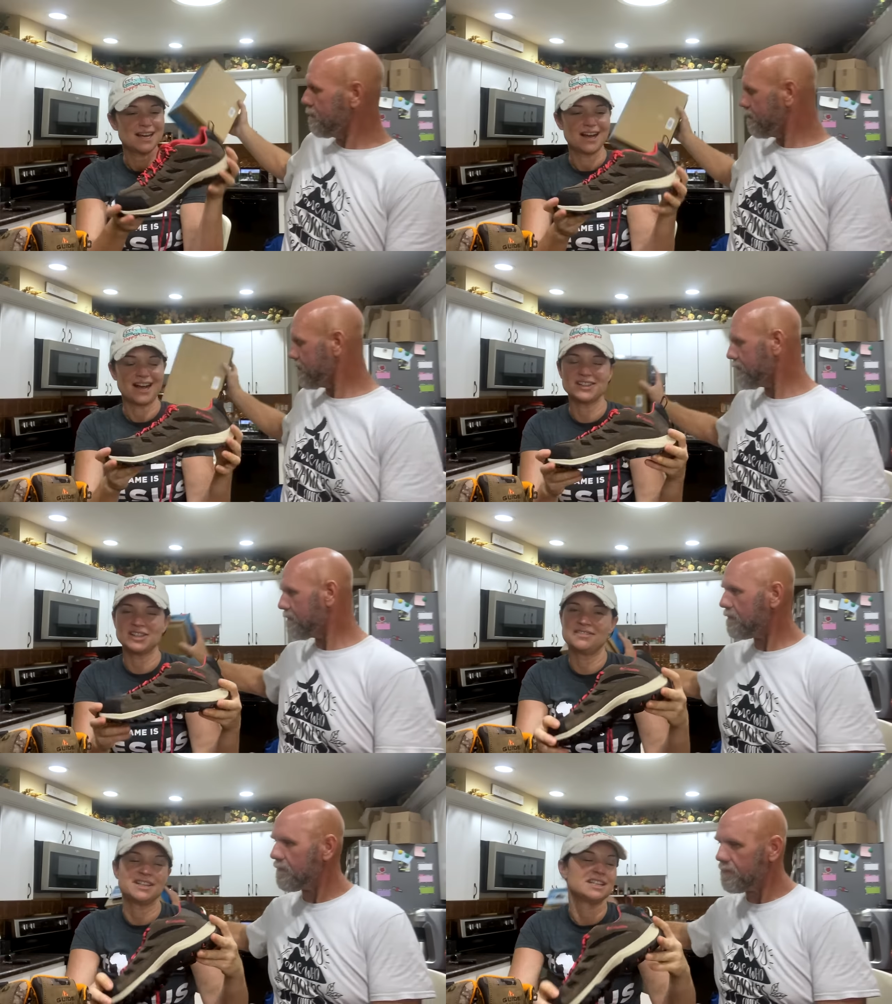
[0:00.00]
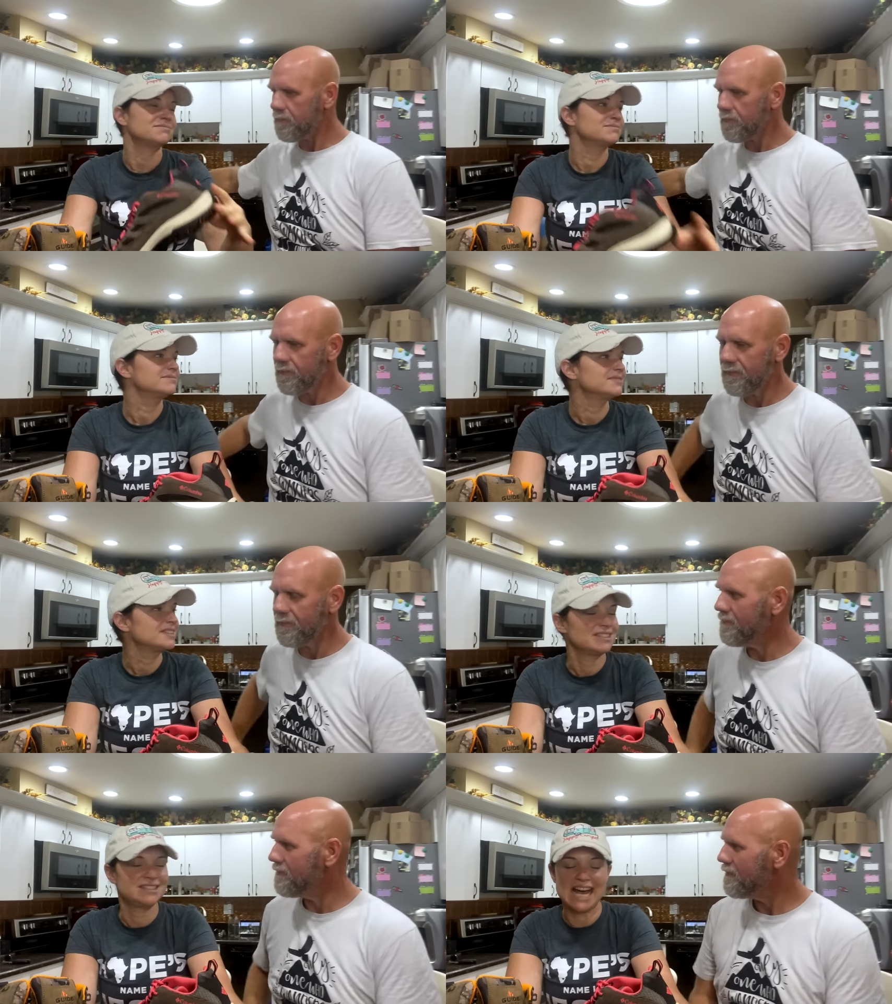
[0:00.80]
Speaker 1: I love it.
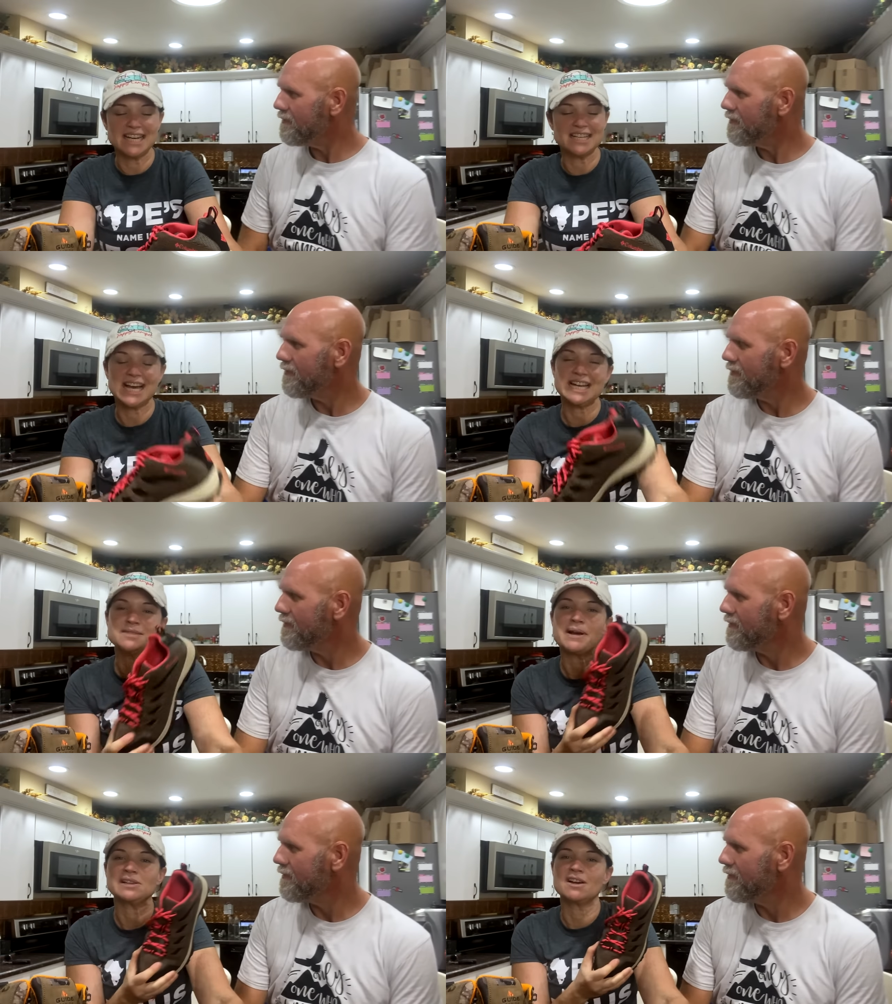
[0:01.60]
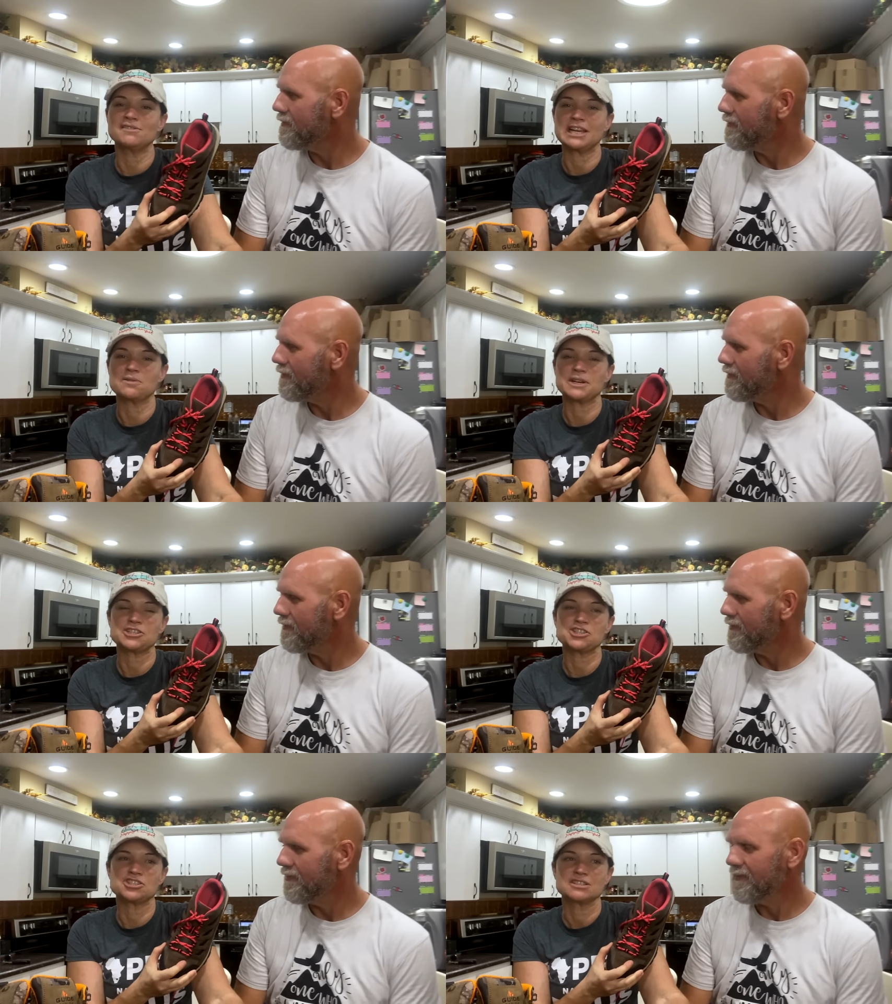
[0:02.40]
That is my love
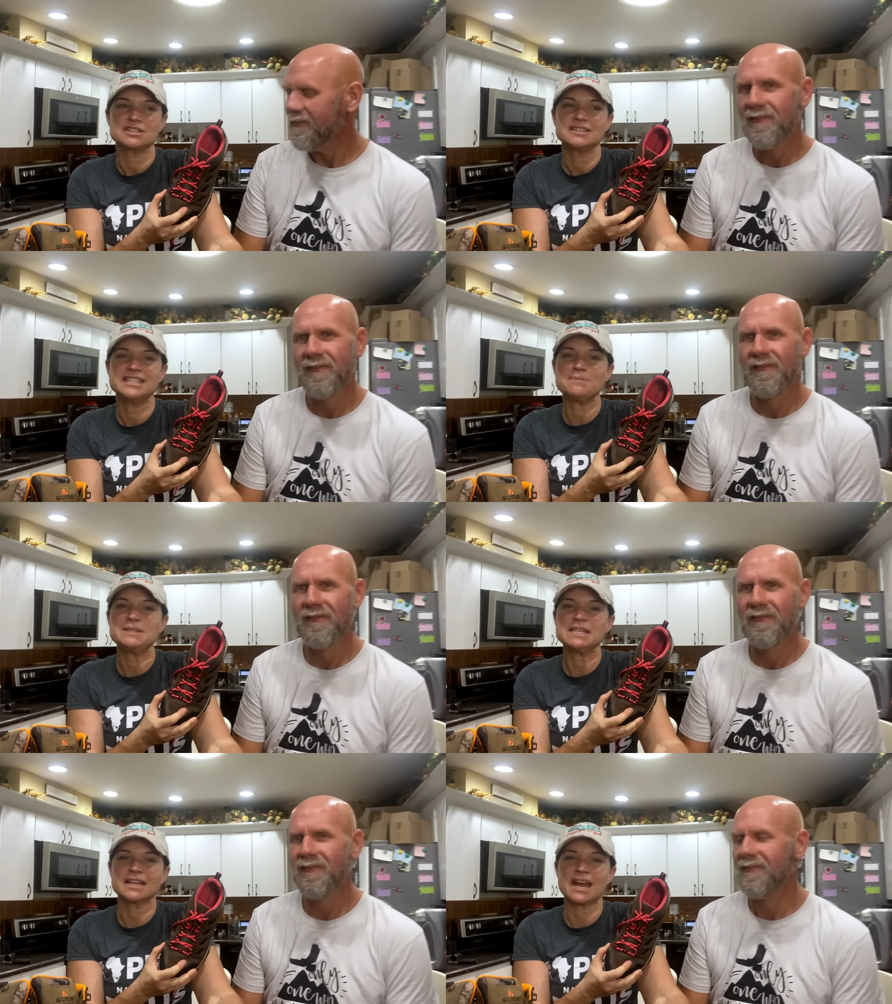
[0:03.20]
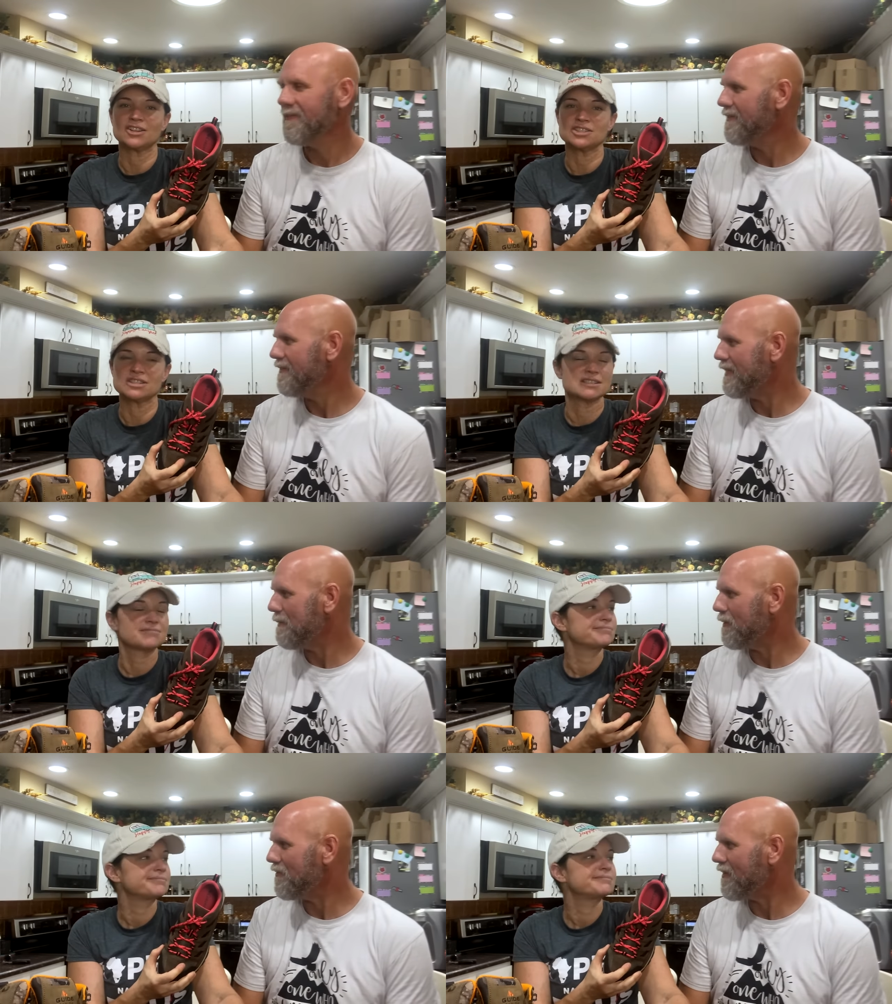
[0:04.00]
language. Deep discounts.
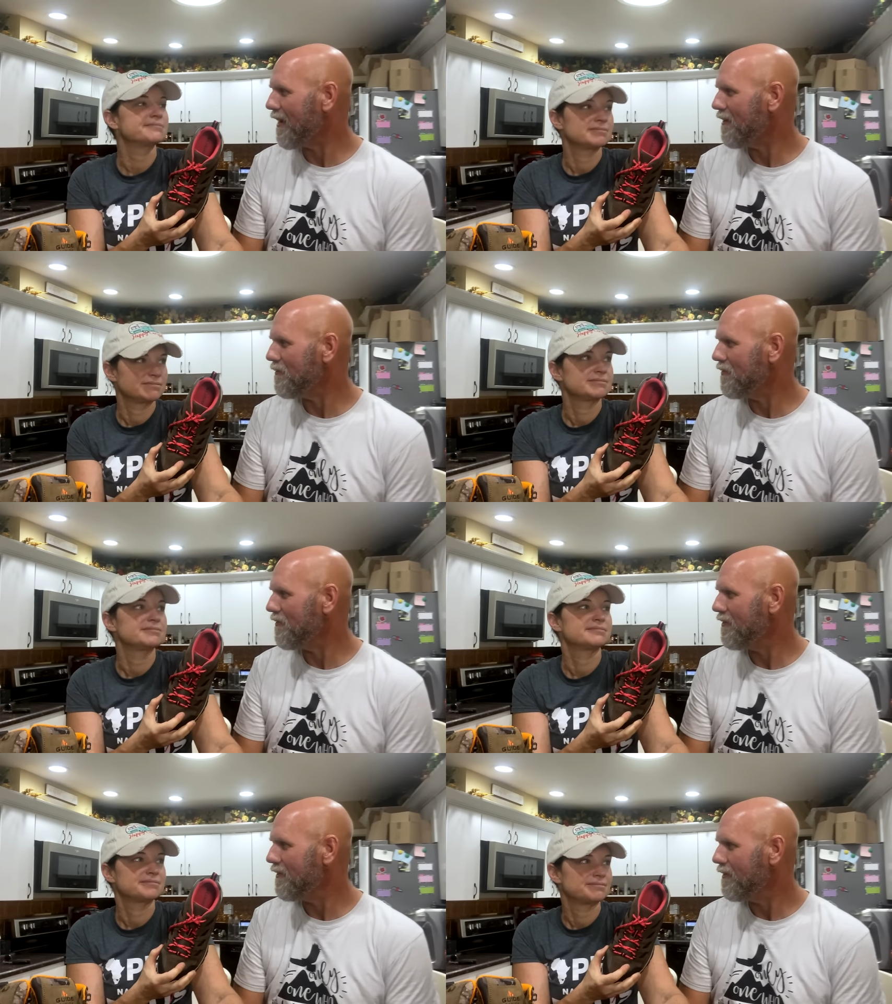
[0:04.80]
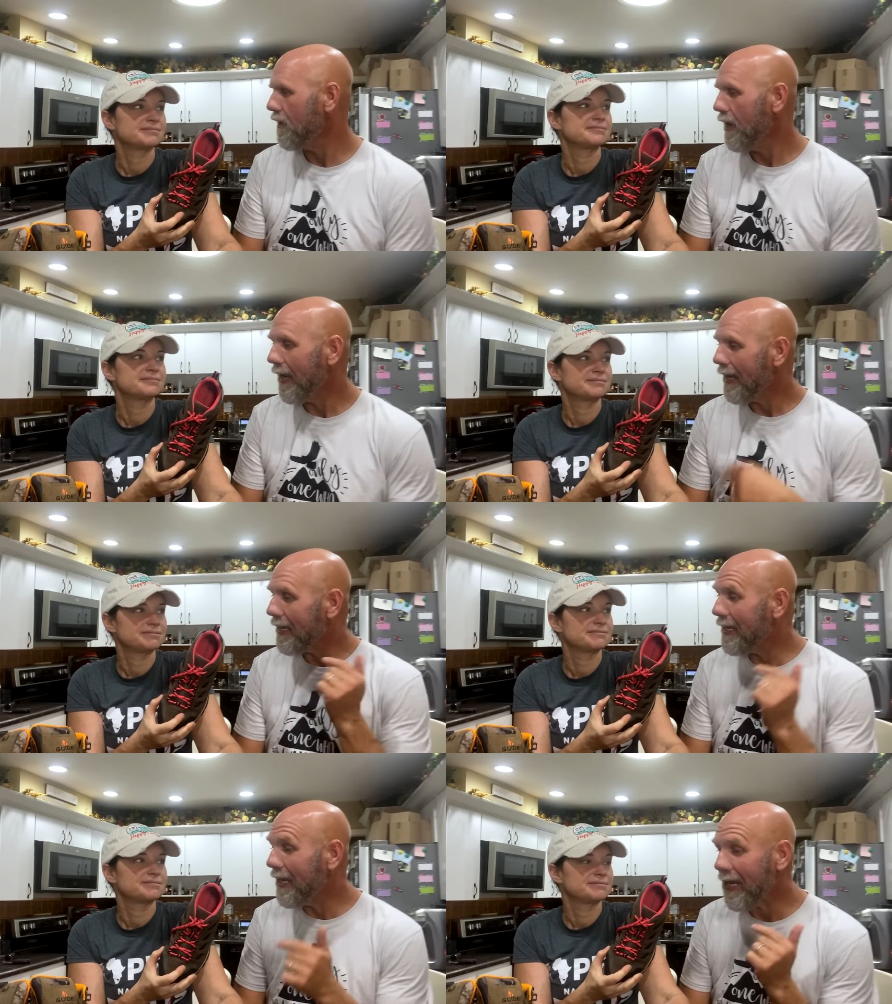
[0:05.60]
Speaker 2: Deep discounts.
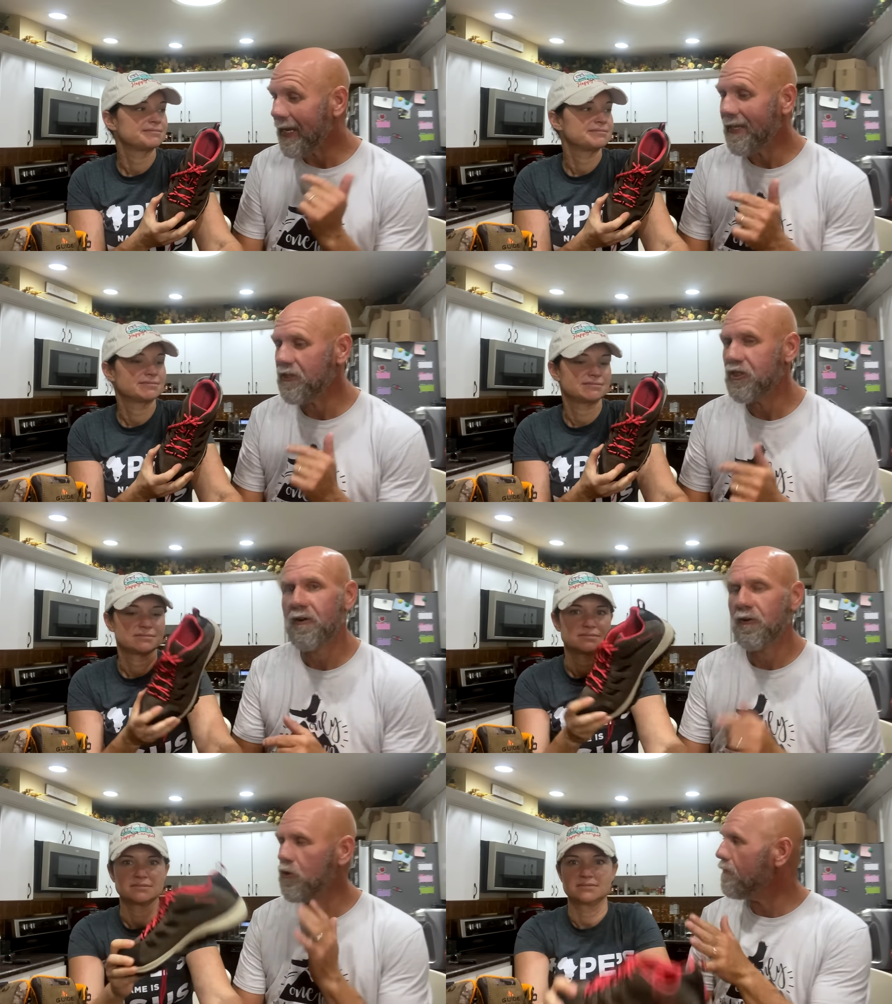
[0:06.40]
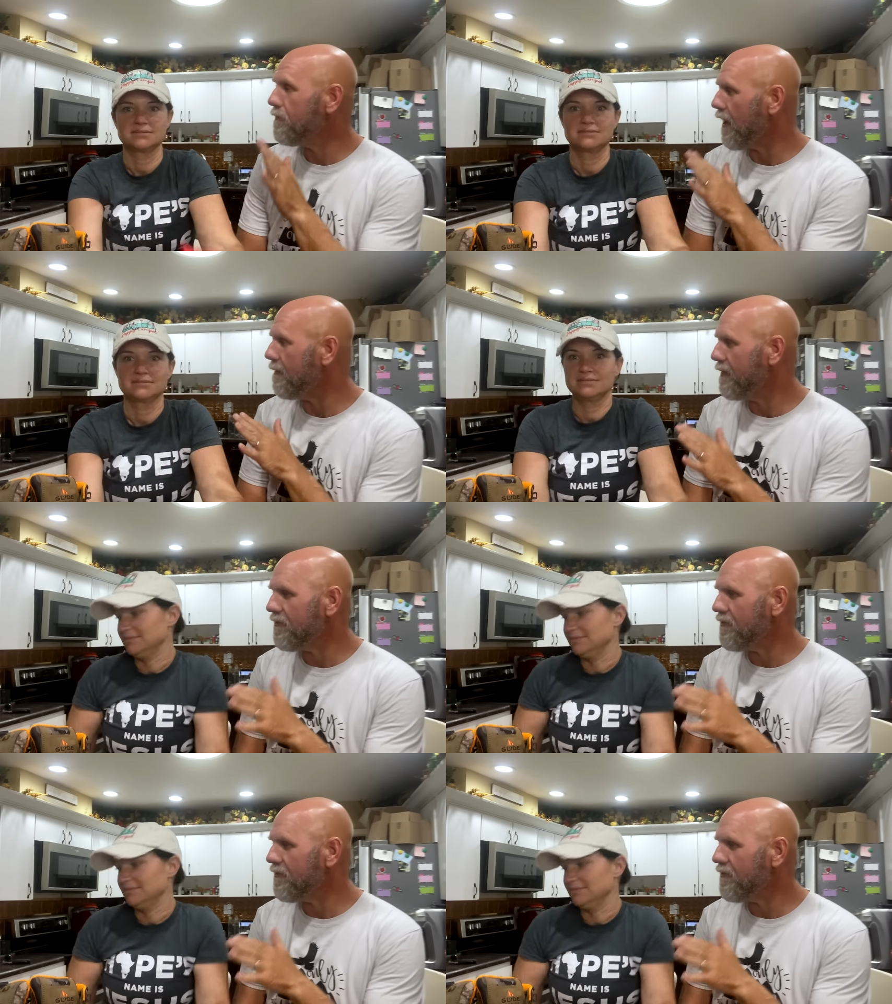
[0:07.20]
Get in the shower. You have five. This